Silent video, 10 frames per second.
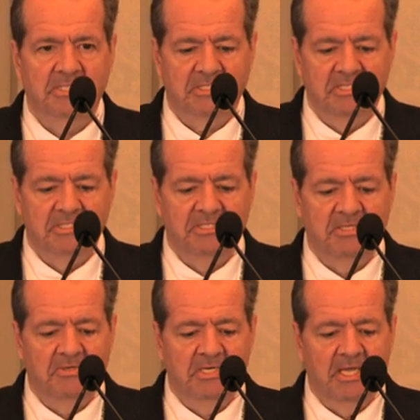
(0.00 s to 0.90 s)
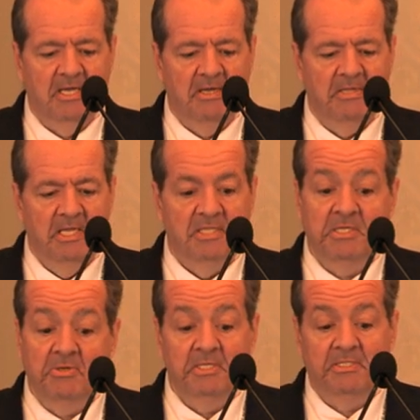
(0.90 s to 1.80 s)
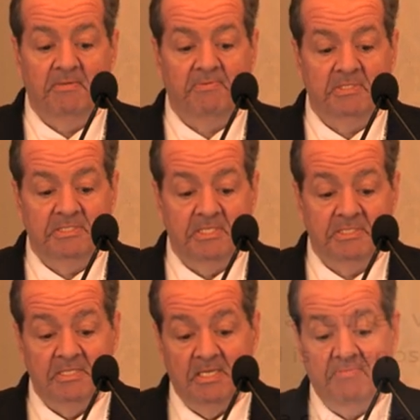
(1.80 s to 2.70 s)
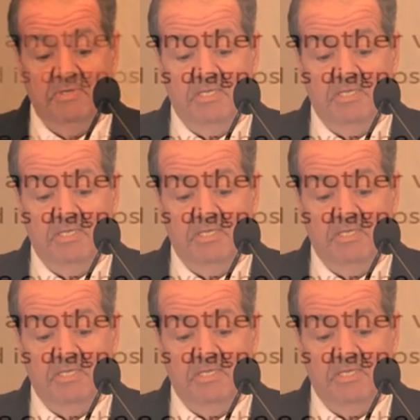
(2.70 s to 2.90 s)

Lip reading: is considered. The only difference is if you